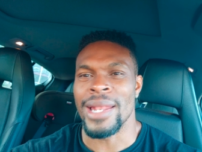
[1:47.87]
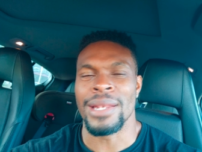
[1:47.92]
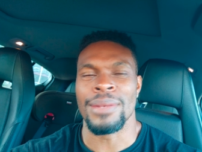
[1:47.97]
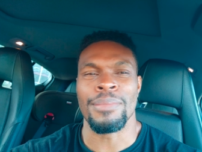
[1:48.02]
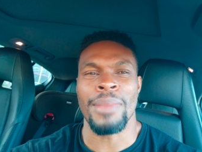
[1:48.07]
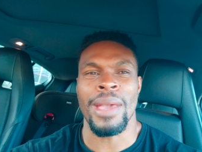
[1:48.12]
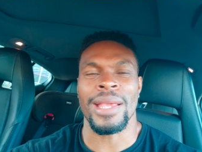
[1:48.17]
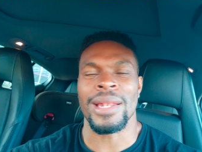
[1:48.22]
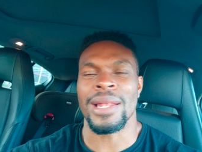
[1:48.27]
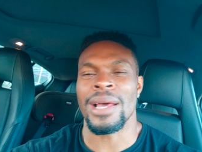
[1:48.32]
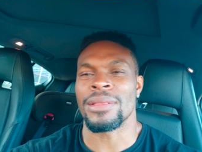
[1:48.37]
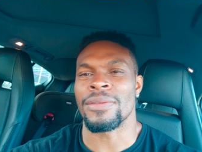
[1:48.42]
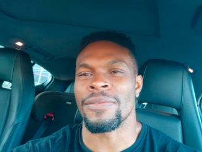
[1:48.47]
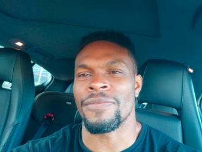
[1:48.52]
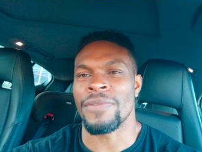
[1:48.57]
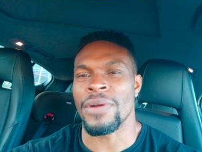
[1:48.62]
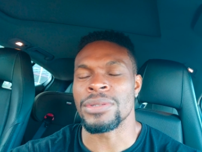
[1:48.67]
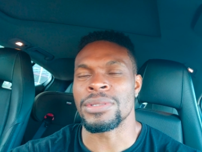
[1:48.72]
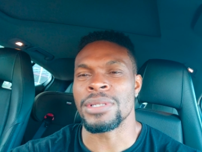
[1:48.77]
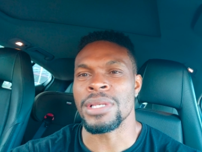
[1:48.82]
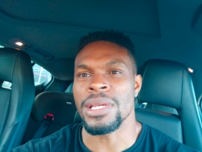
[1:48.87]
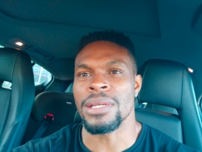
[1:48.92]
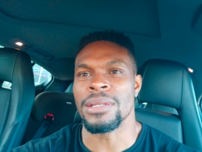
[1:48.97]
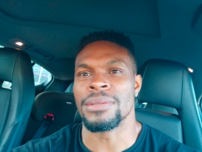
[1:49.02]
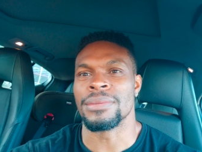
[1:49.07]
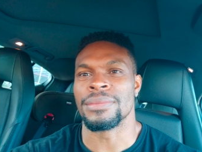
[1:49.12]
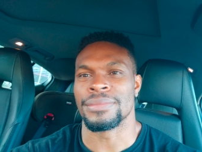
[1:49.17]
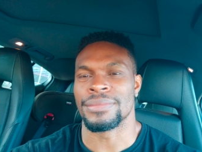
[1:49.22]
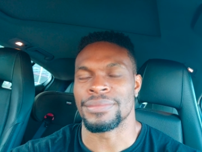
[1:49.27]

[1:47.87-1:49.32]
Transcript: didn't make it out the first heat.